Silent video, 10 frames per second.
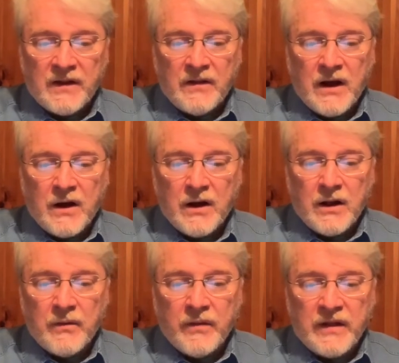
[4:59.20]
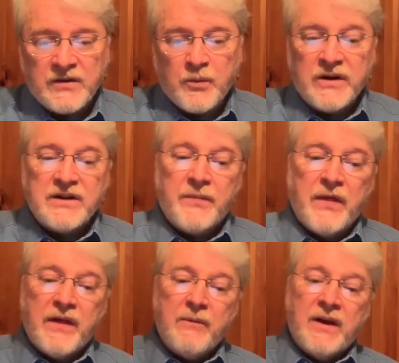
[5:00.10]
Uh, this brings up the
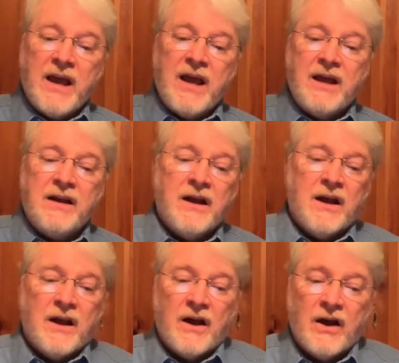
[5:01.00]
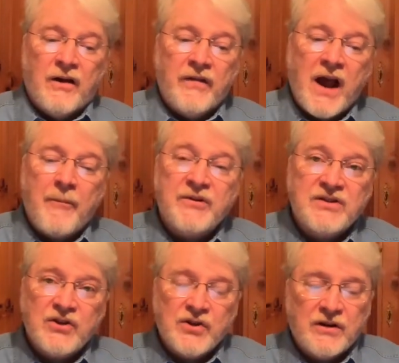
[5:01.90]
theme again of the
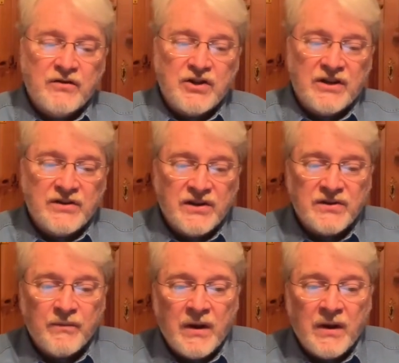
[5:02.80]
opposition of Jesus.